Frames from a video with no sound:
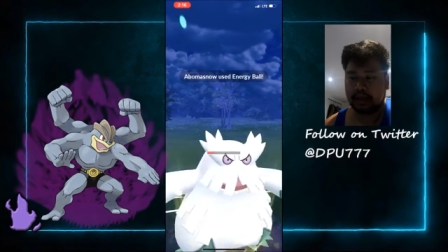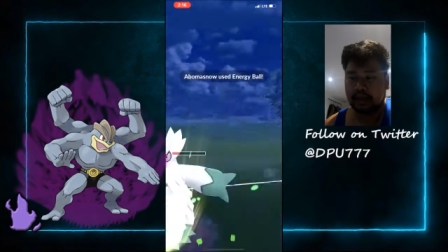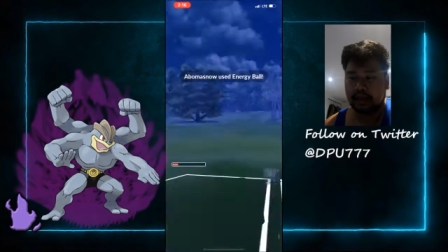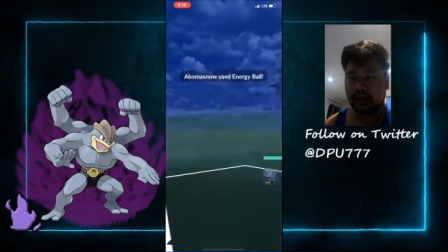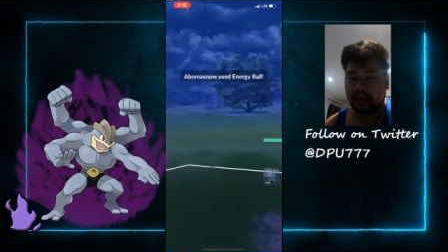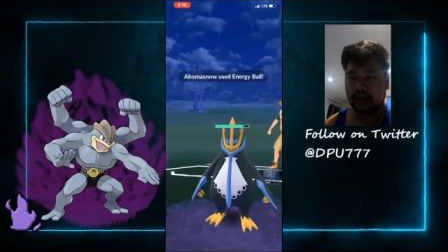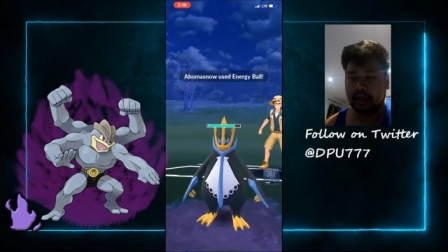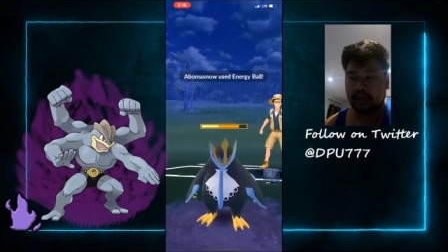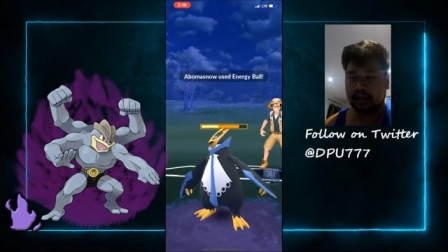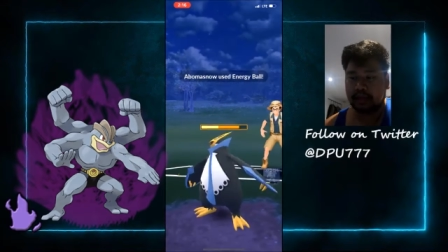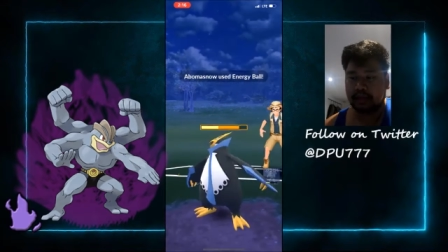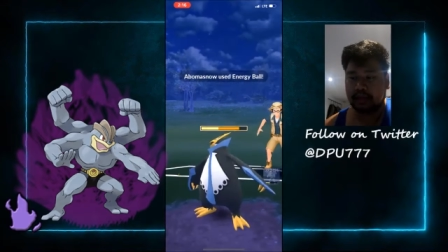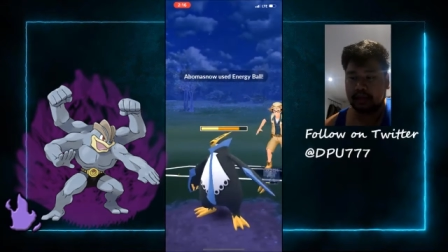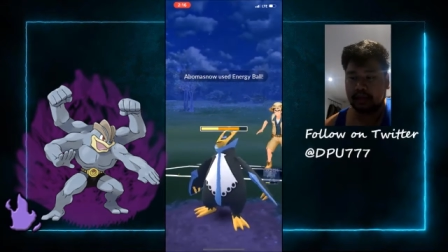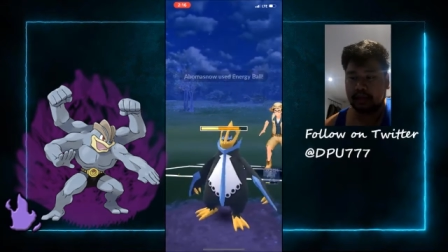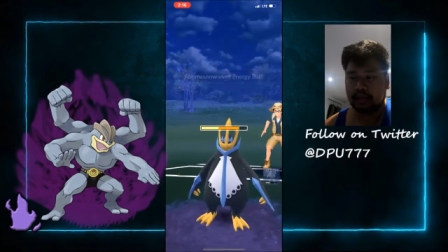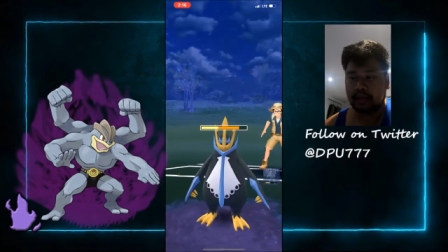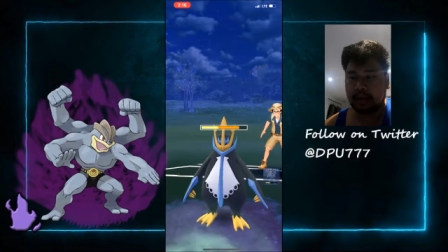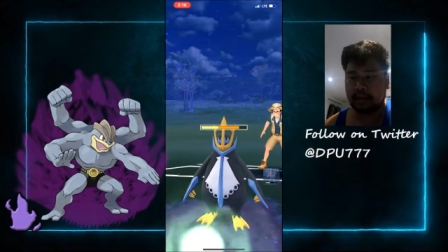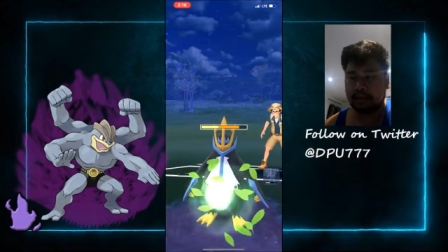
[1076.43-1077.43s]
okay, let's see
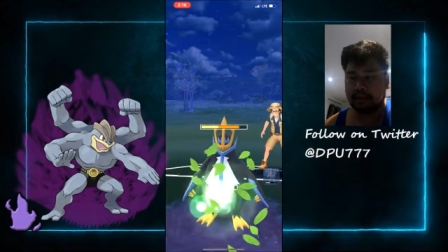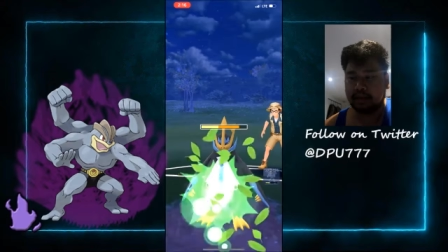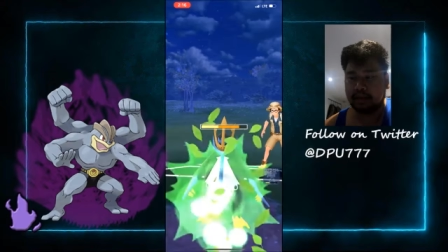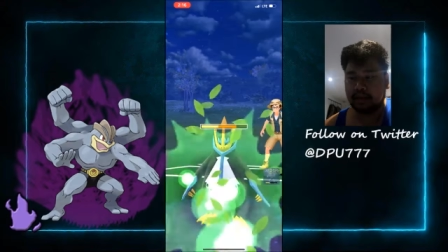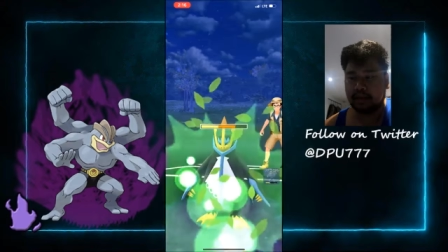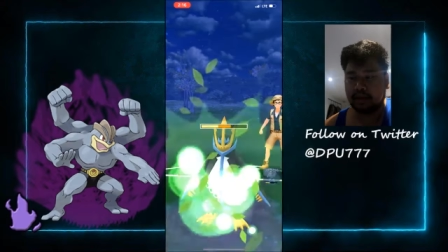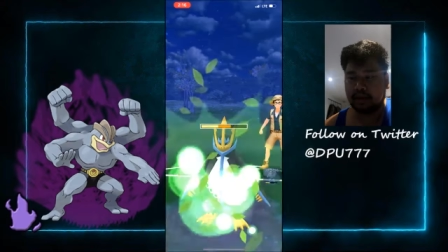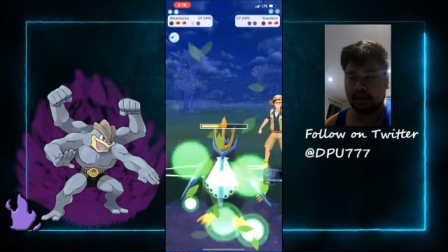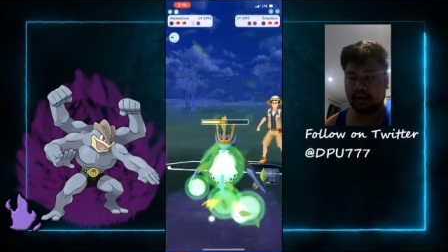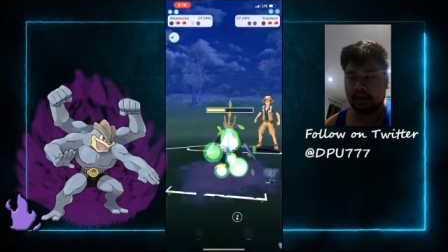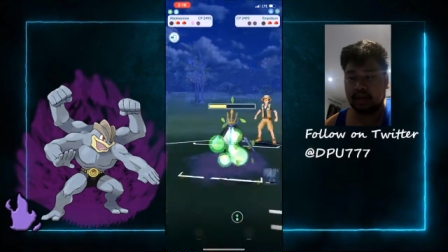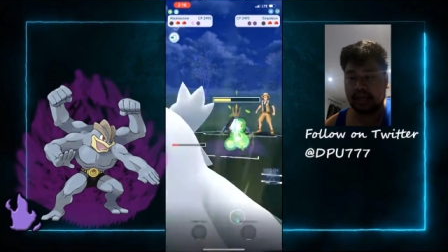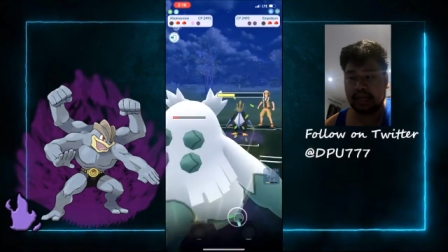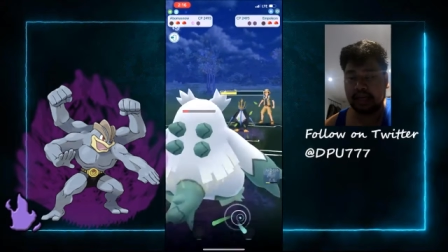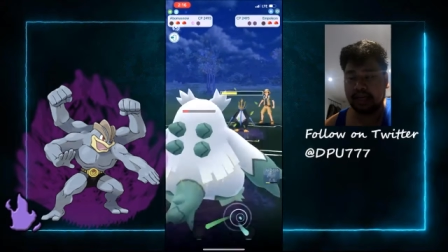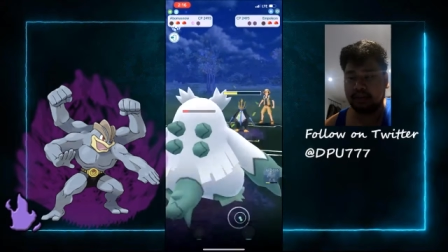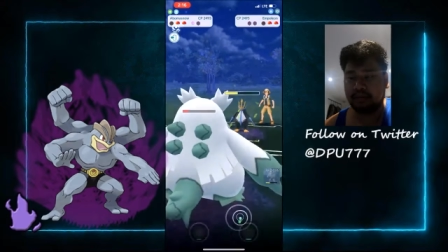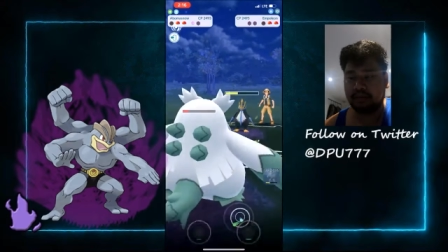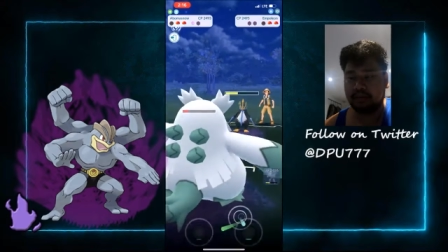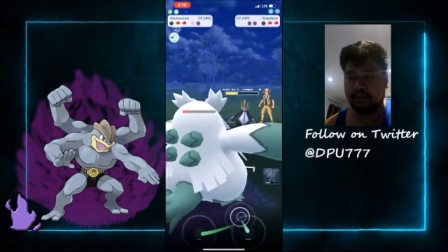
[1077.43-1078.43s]
what happens here. I
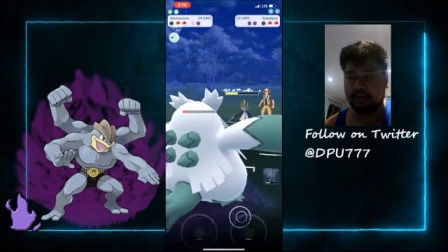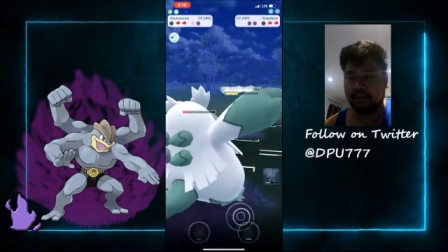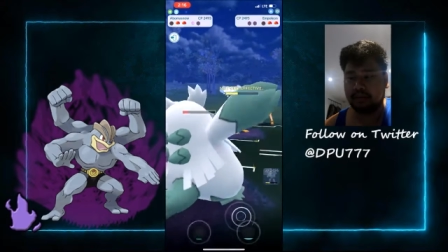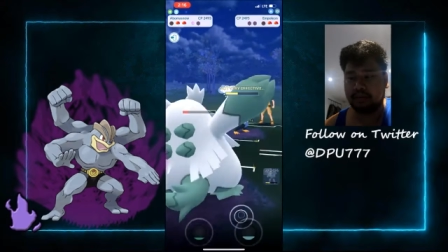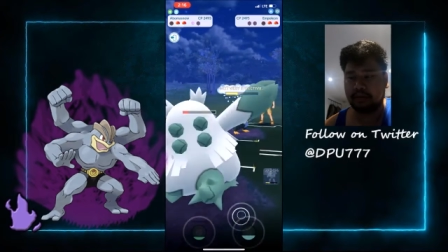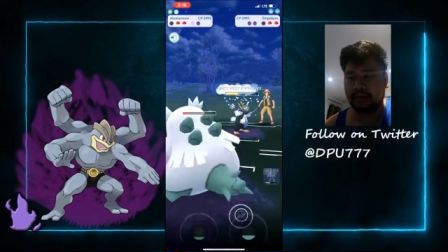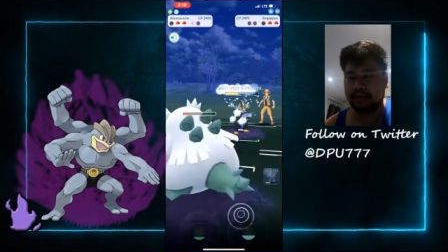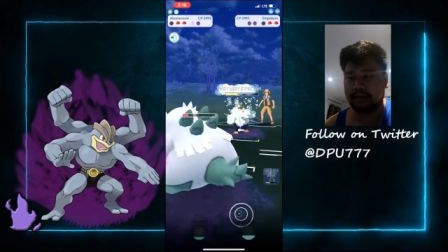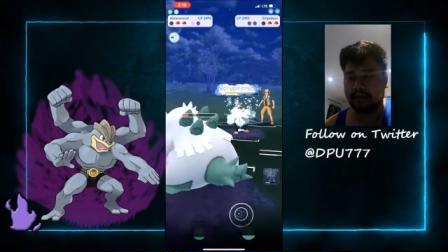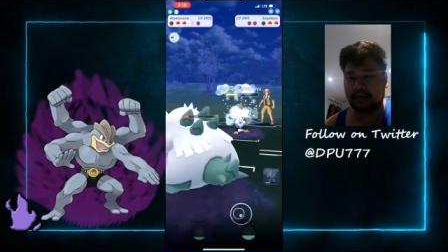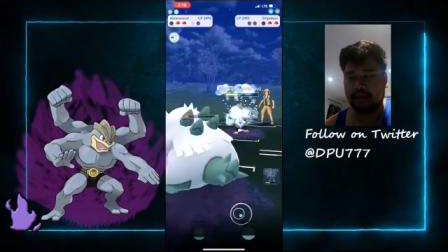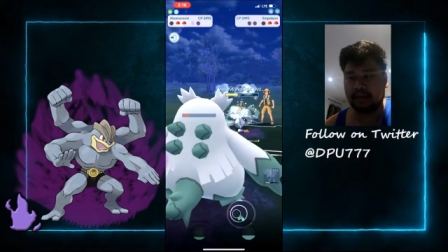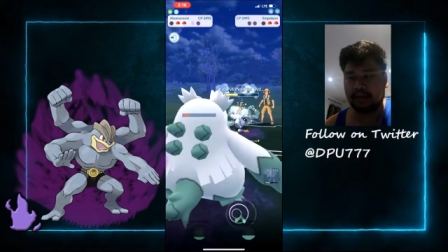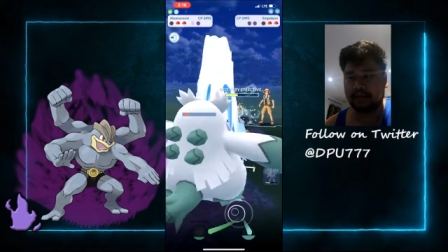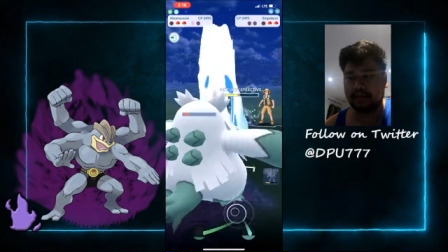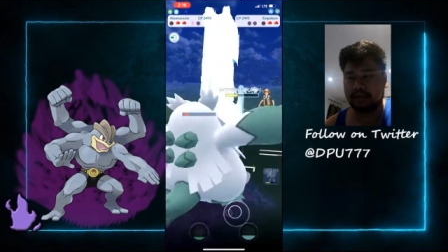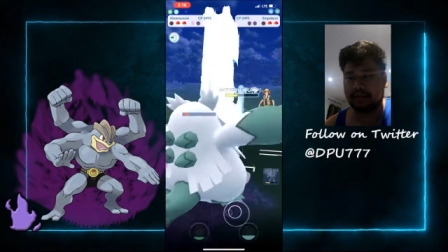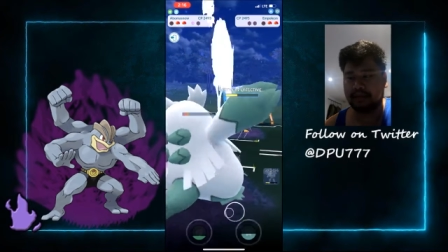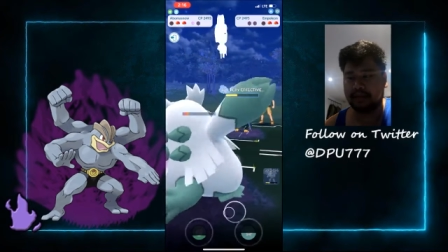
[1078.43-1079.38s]
can't even remember this game.